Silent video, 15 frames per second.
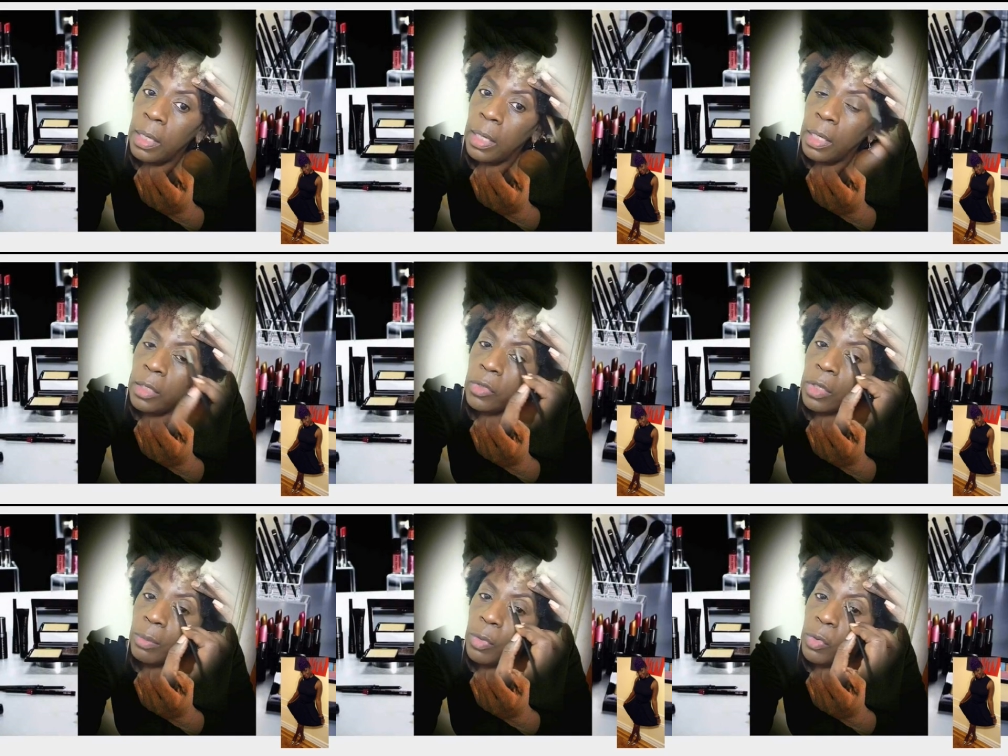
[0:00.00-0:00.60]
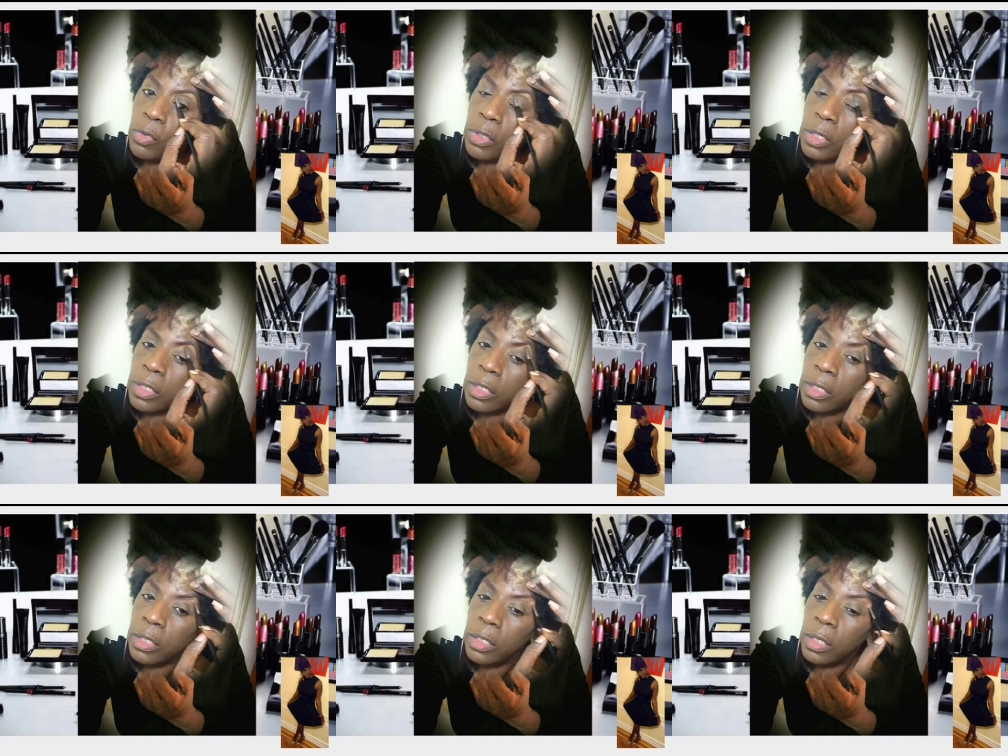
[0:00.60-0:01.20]
So I'm using this
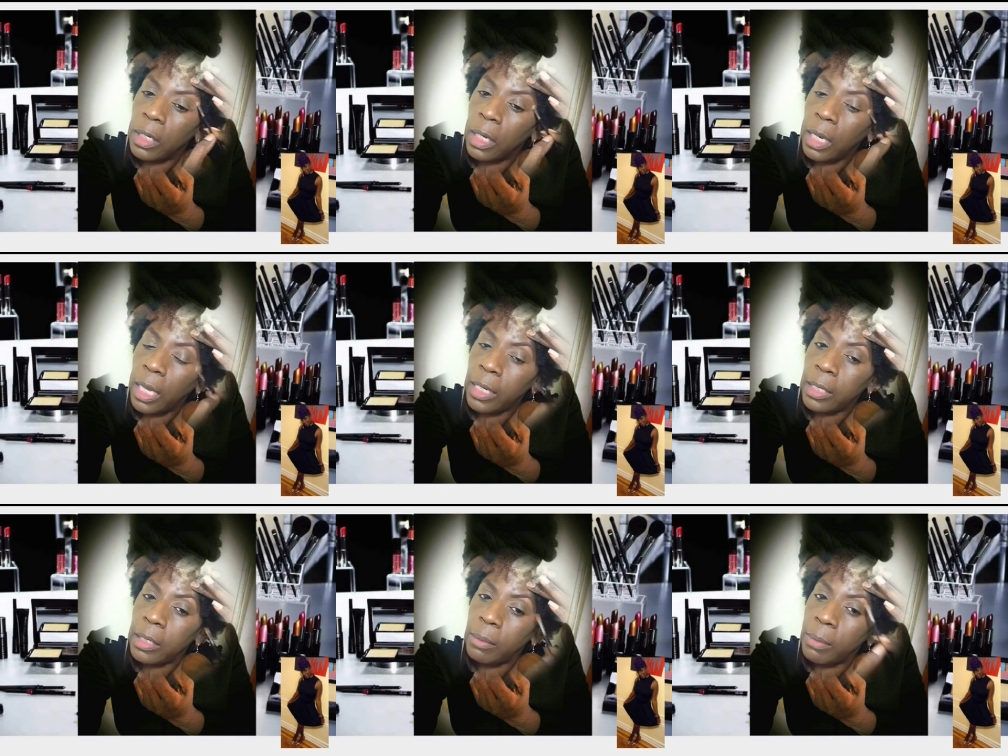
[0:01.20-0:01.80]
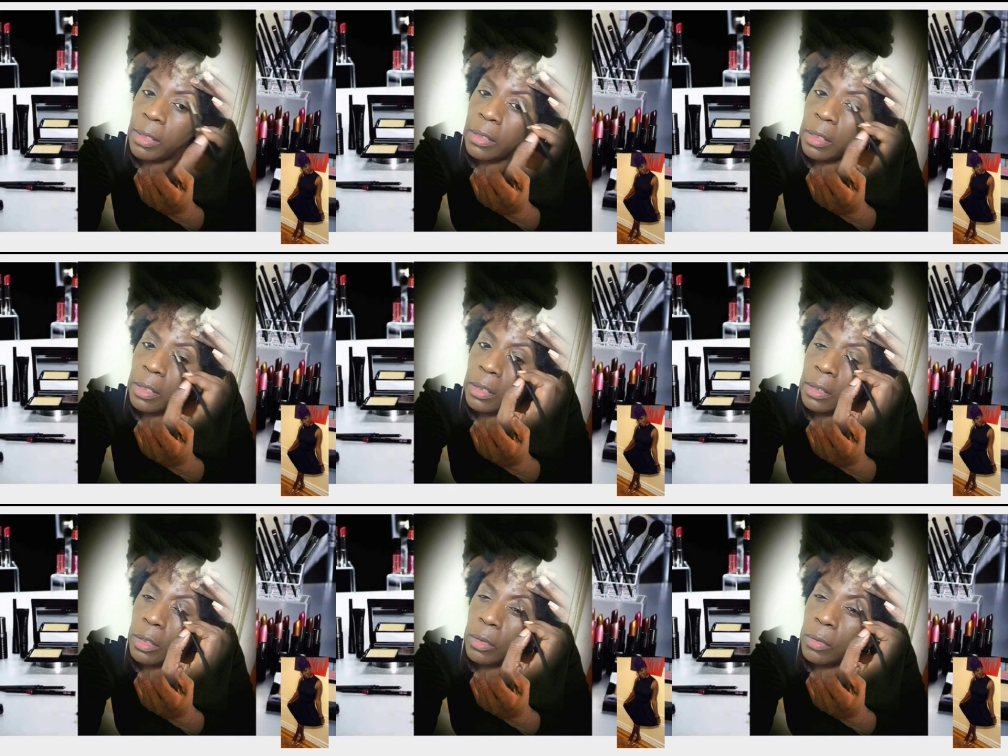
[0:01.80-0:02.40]
concealer lighter than my skin
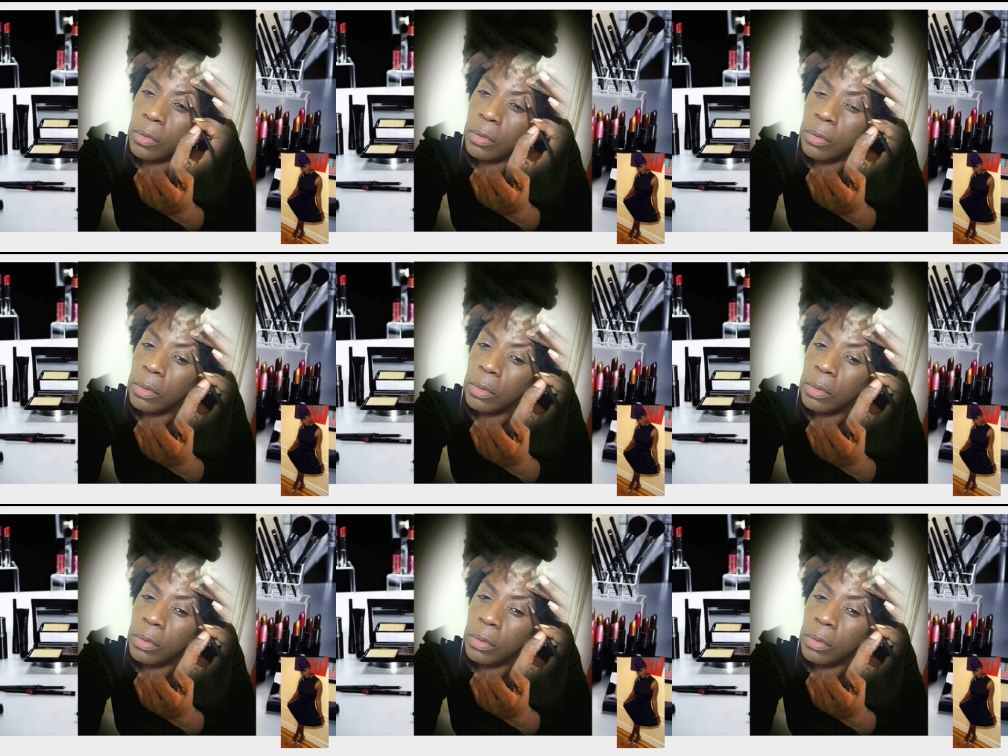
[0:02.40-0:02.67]
tone